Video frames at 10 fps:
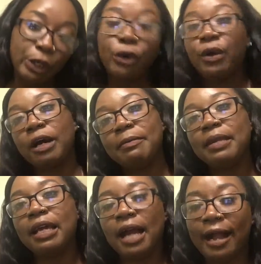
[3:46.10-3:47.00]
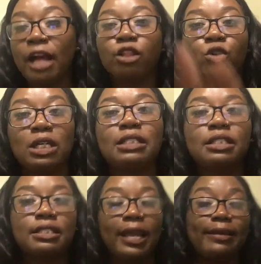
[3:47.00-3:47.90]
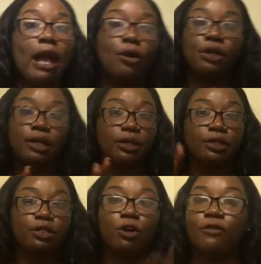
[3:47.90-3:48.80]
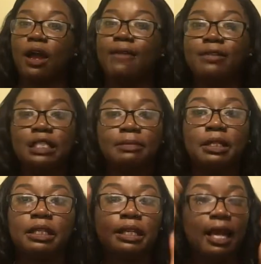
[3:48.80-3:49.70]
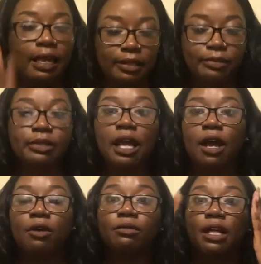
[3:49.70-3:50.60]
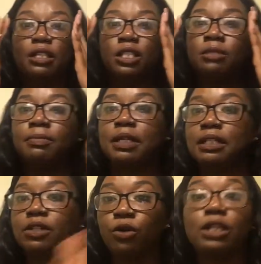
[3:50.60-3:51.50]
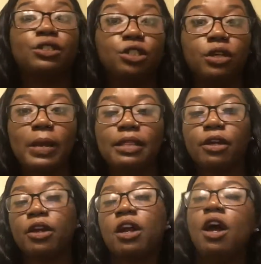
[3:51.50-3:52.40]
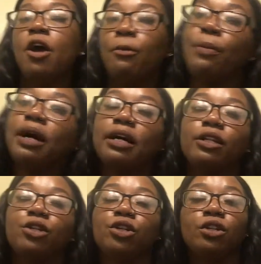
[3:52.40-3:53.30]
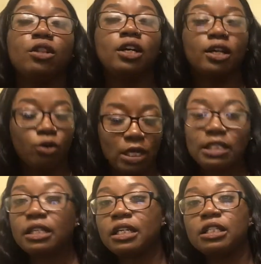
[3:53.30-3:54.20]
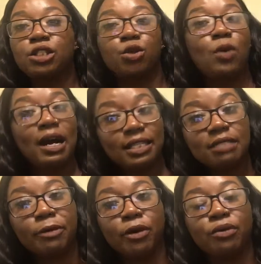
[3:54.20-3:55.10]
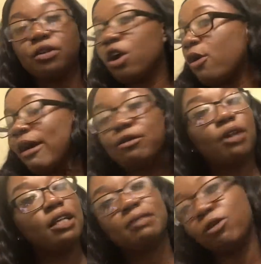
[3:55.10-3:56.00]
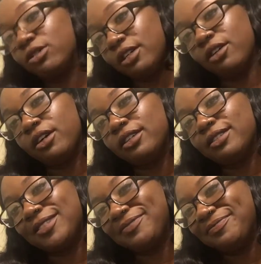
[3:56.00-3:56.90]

so up next, I got the questions like down here. So if y'all ever see me looking like down, that's because the questions are right there. But the question is, do I smoke? No, I do not smoke cigarettes.